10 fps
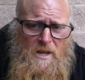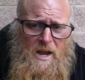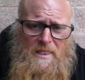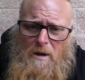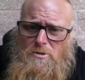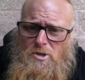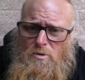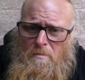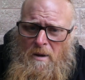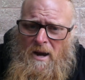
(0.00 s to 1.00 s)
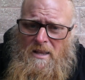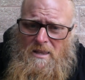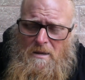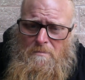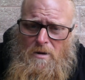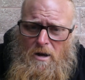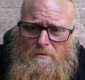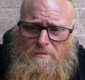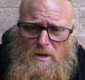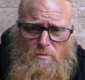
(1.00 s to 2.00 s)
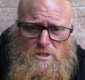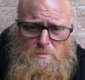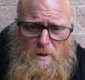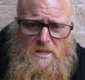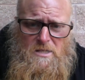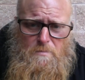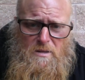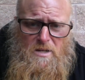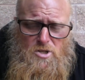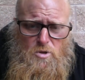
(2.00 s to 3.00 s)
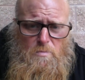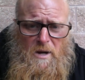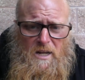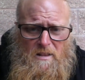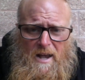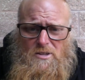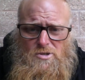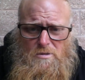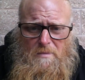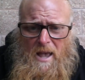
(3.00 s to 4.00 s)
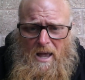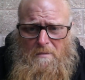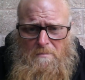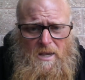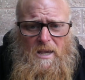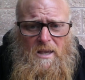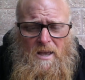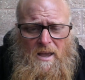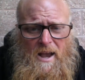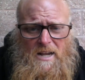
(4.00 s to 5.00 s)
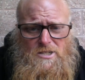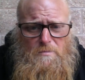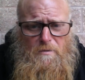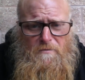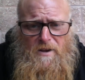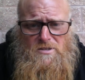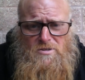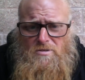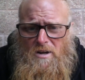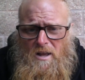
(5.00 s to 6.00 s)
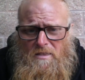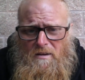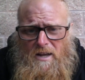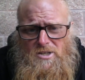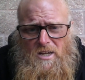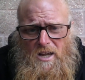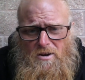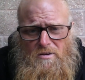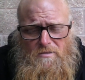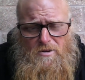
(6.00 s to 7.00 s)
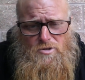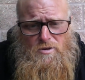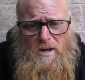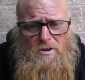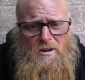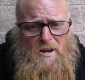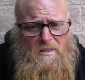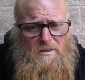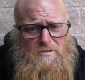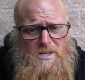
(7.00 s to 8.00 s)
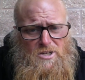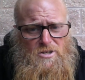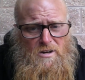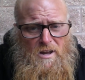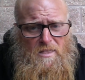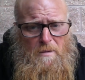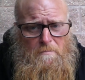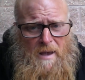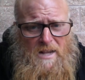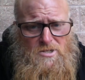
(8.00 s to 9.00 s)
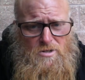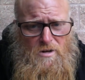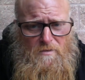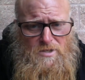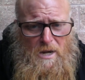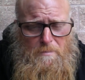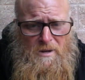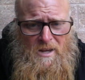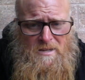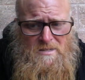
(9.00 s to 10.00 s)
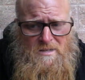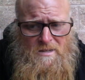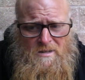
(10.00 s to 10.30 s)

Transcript: And that was to remind them of their responsibilities to my classroom and me as their professor, their educator, their trainer, their teacher, the master of Japanese.